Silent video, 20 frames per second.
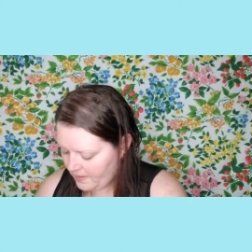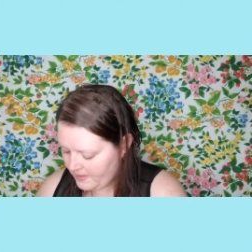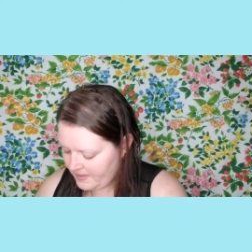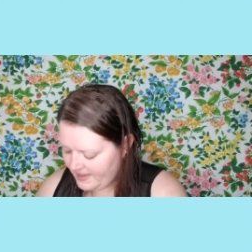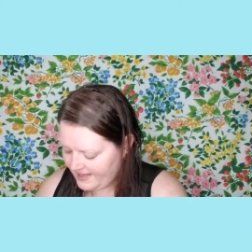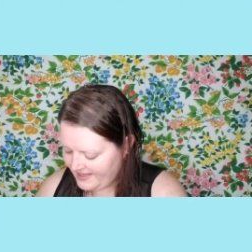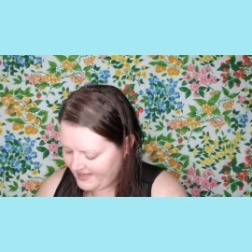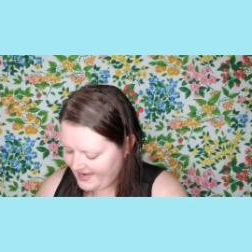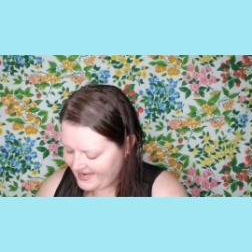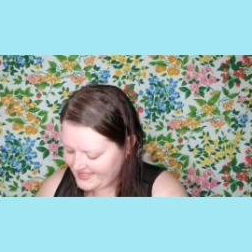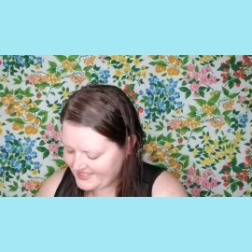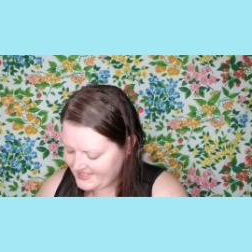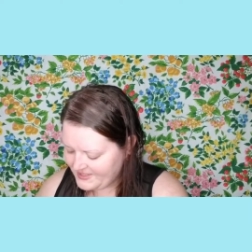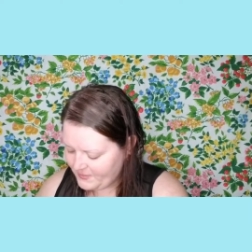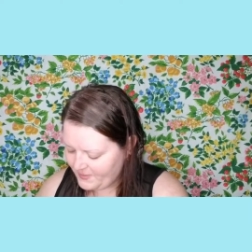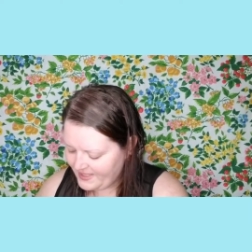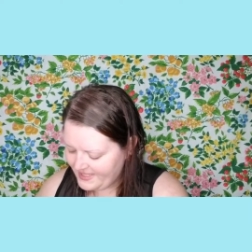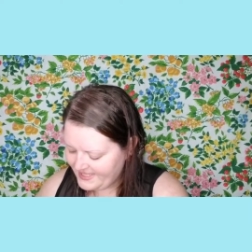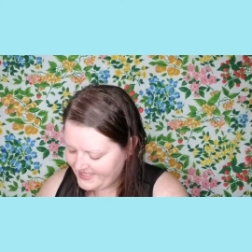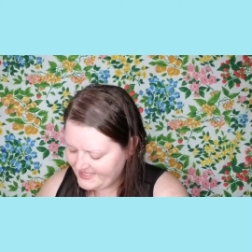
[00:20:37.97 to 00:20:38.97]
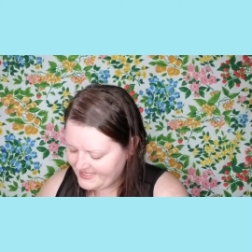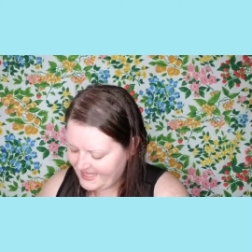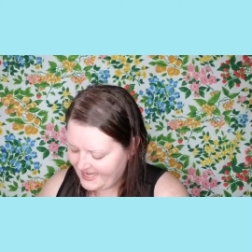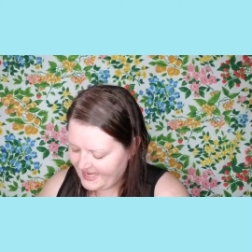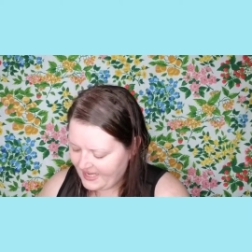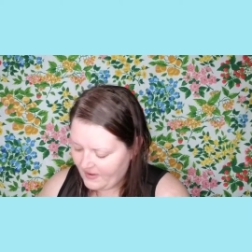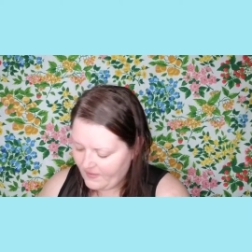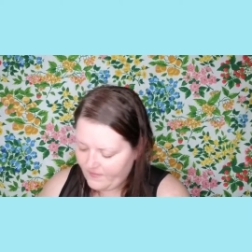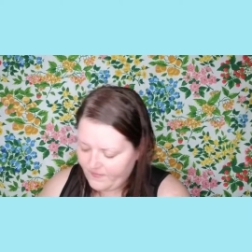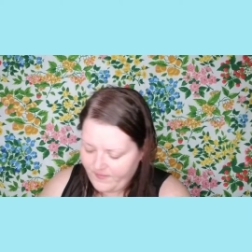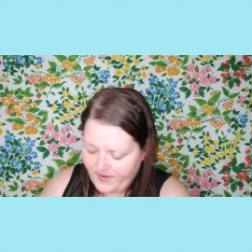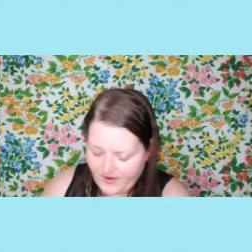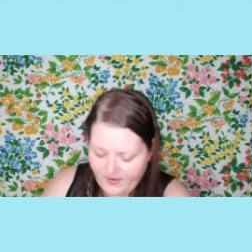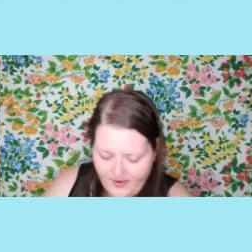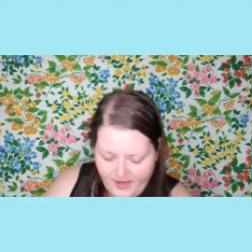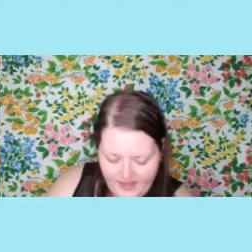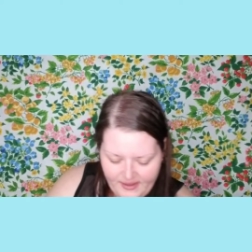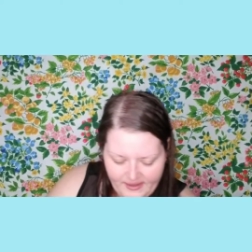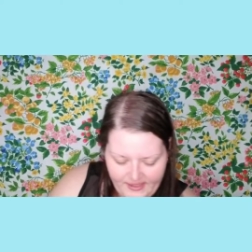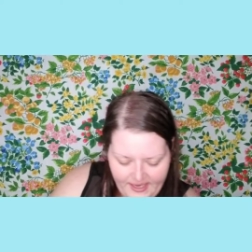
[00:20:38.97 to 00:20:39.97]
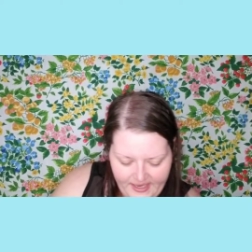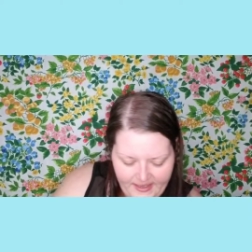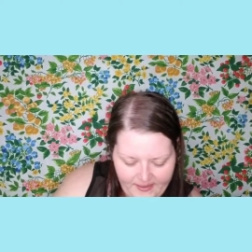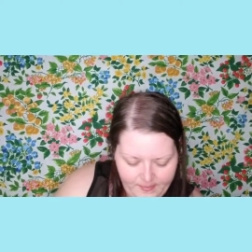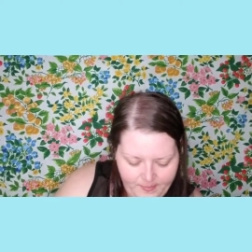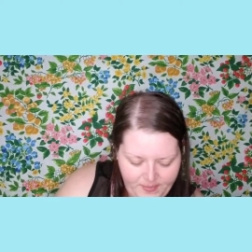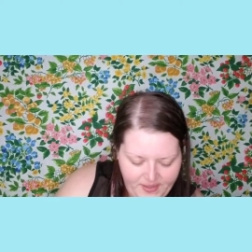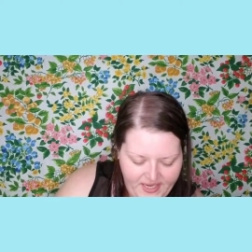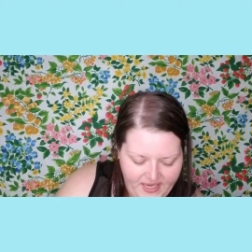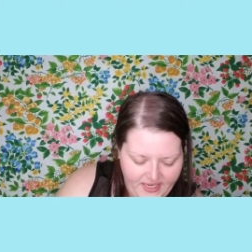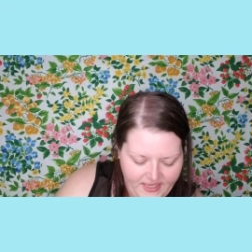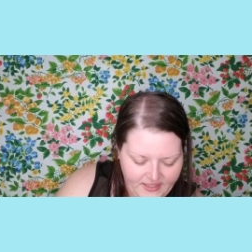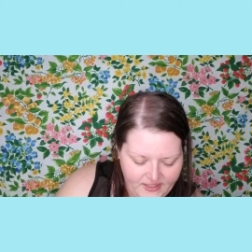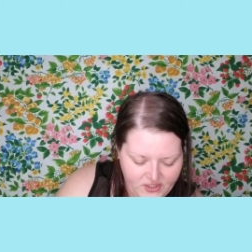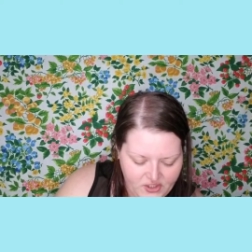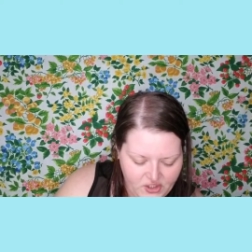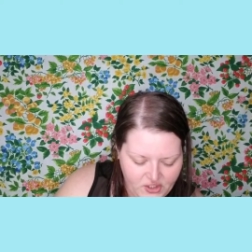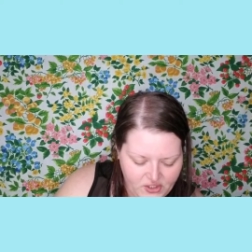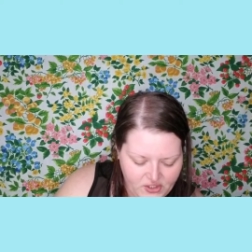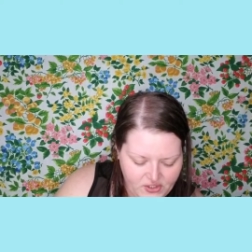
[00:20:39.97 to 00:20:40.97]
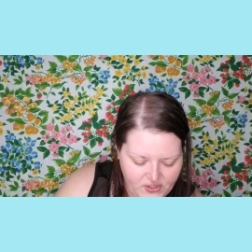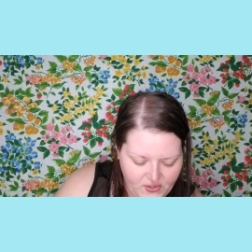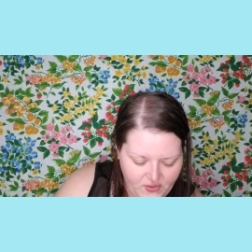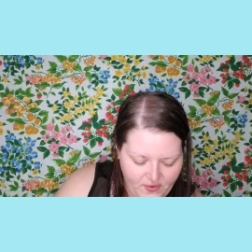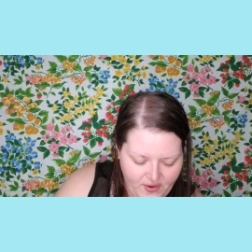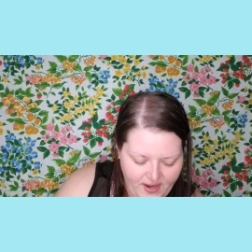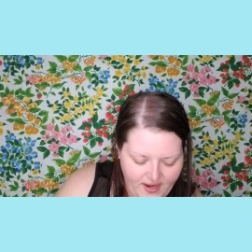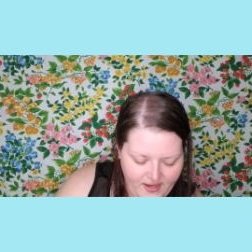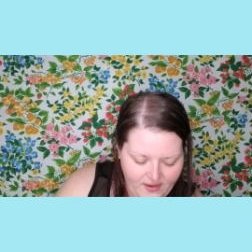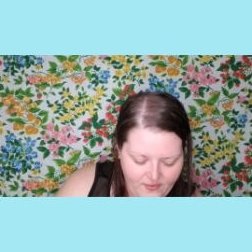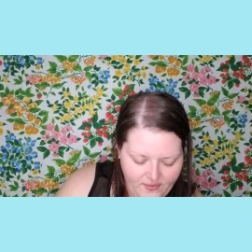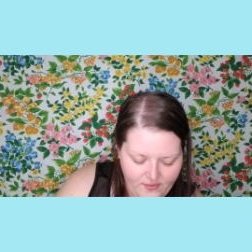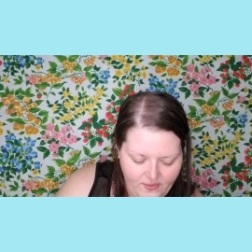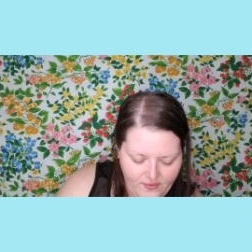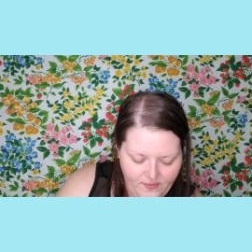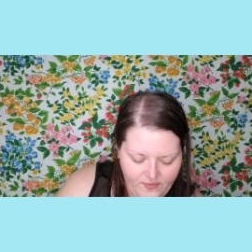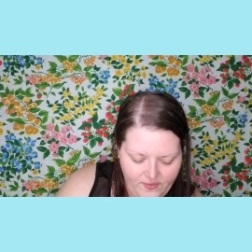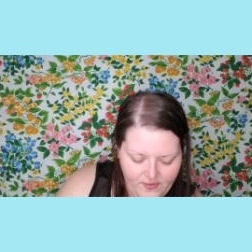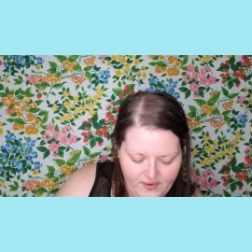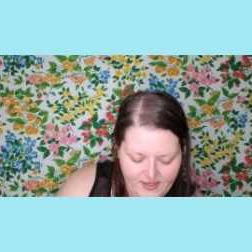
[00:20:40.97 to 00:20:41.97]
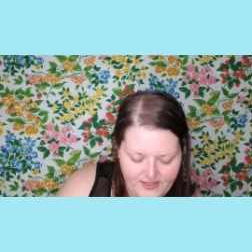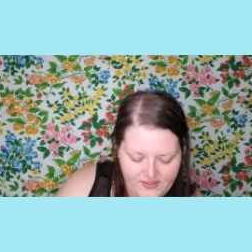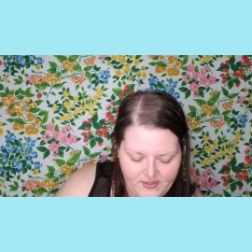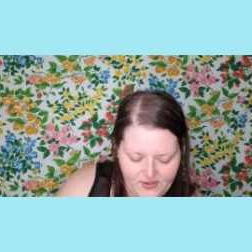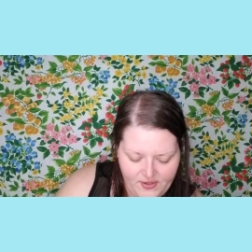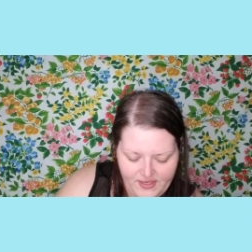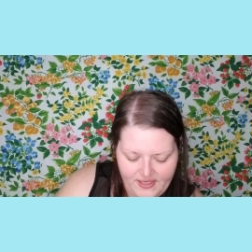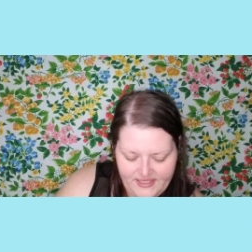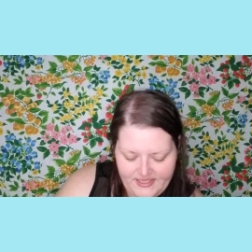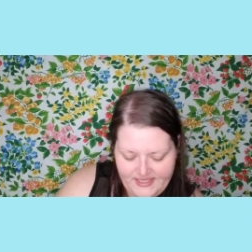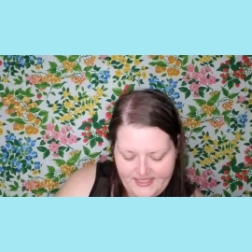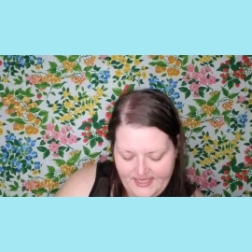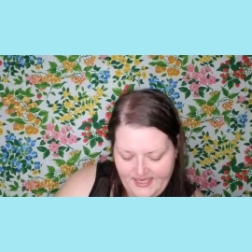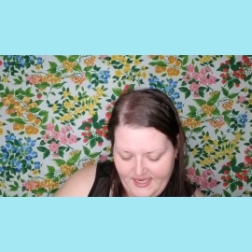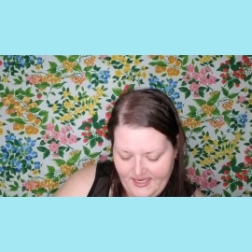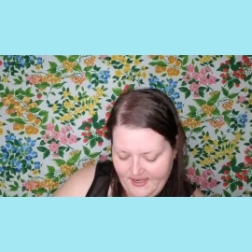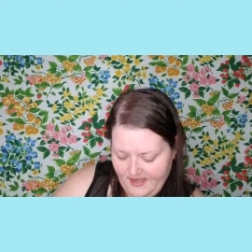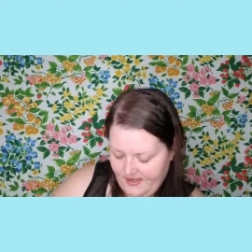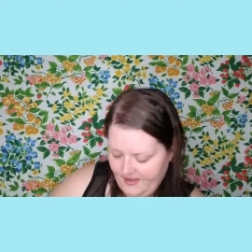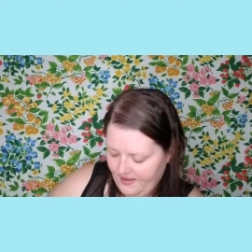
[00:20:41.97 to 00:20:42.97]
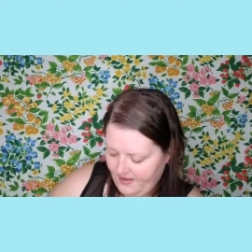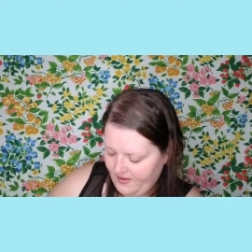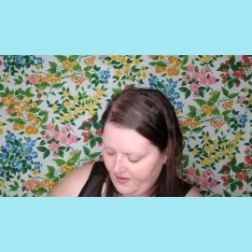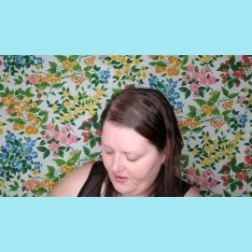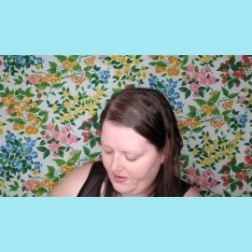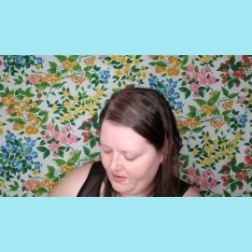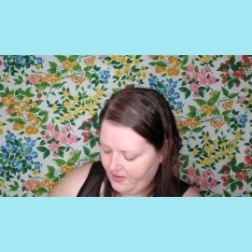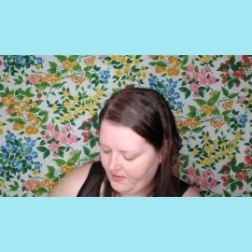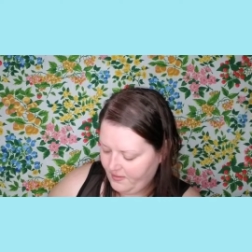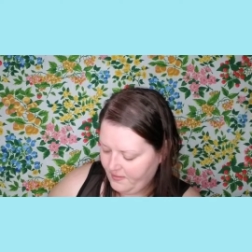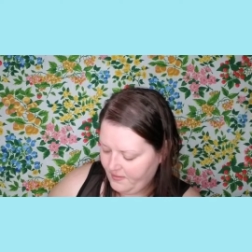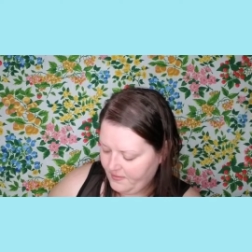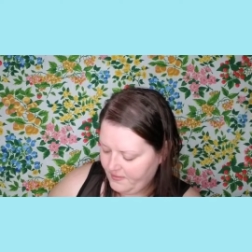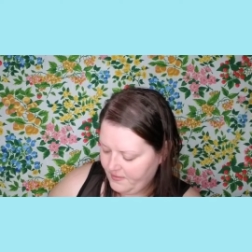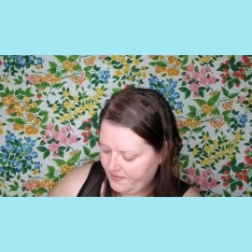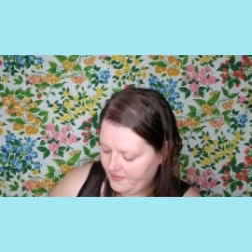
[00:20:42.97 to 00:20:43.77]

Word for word: The next one is like a very light peach. So I don't know if you guys are going to see it at all.